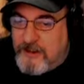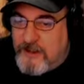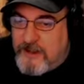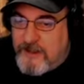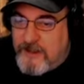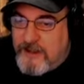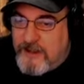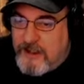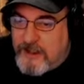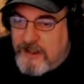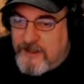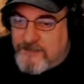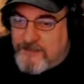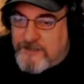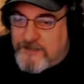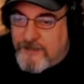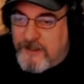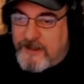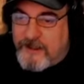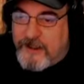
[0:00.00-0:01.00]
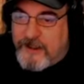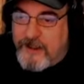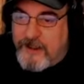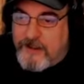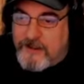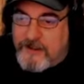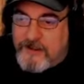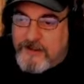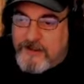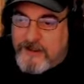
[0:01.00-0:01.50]
it gives player
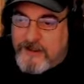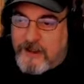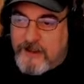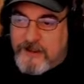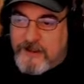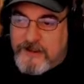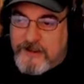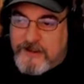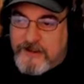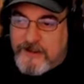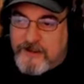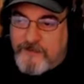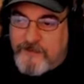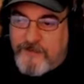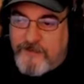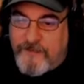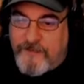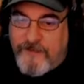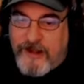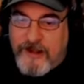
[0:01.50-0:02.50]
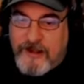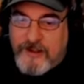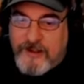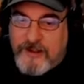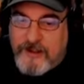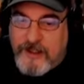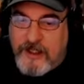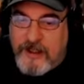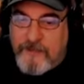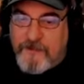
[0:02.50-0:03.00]
characters undeserved
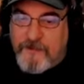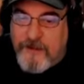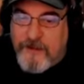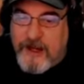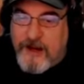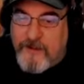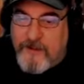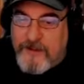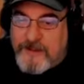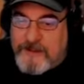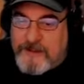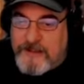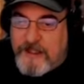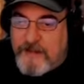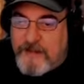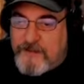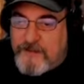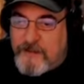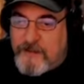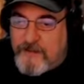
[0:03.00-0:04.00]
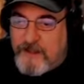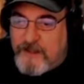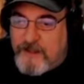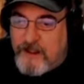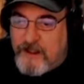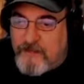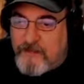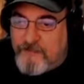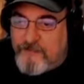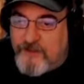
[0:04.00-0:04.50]
advantage and empowers them to
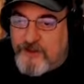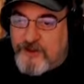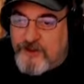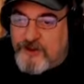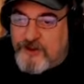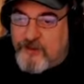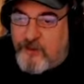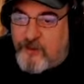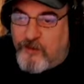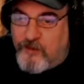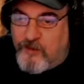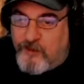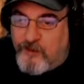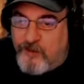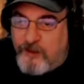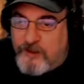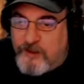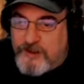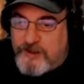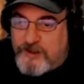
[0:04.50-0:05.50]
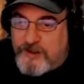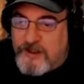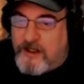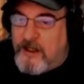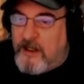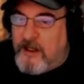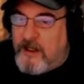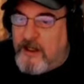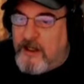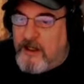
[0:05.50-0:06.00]
become virtual rulers
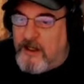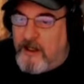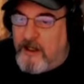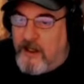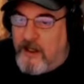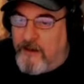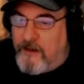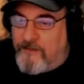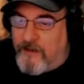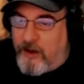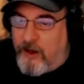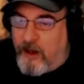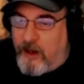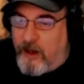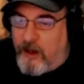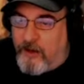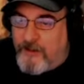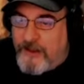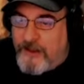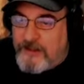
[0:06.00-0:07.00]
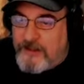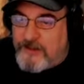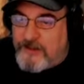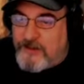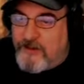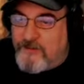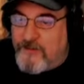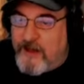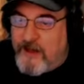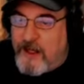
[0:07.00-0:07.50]
of all they
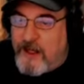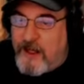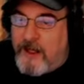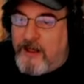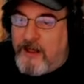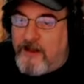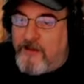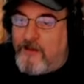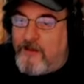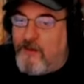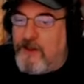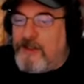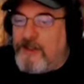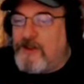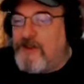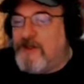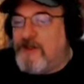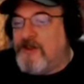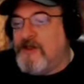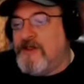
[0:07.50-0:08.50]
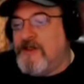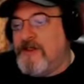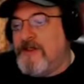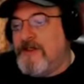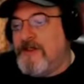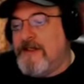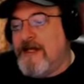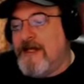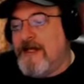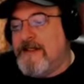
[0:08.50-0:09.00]
survey. Which
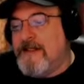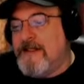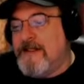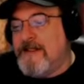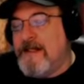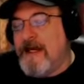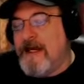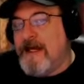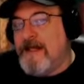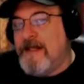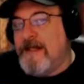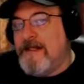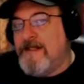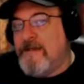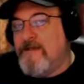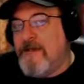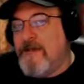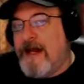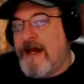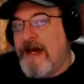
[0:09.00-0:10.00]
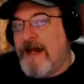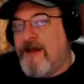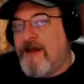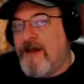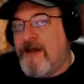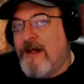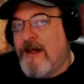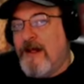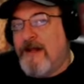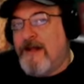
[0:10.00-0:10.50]
is not to say that's a bad
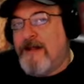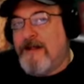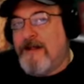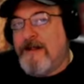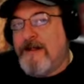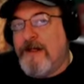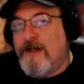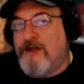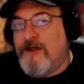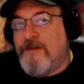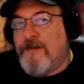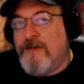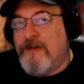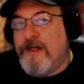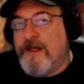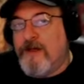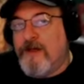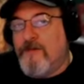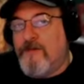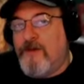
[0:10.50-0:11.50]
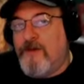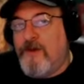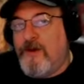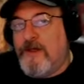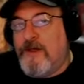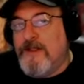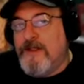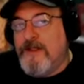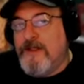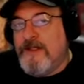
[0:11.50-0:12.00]
thing that they should become
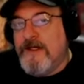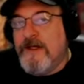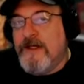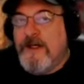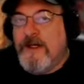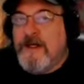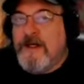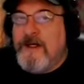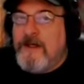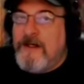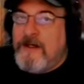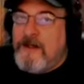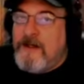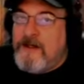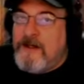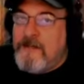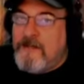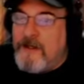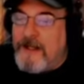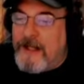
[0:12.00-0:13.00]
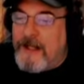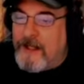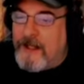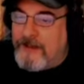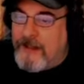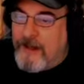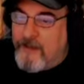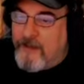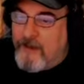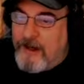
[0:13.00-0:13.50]
rulers, but not
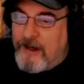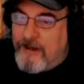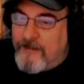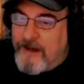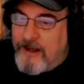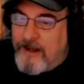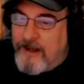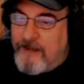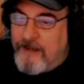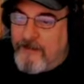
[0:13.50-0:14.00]
that way, right?